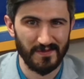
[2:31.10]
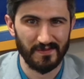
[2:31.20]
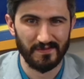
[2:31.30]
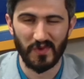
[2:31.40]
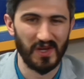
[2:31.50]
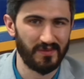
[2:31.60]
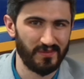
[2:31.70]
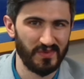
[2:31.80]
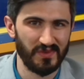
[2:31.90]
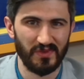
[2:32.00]

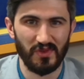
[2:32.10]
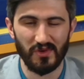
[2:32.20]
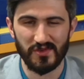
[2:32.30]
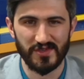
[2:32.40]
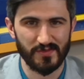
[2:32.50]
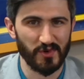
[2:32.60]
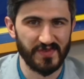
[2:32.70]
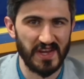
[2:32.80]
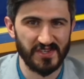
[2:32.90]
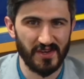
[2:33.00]
when those
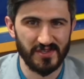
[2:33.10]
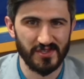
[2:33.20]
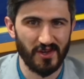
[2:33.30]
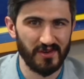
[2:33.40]
sports franchises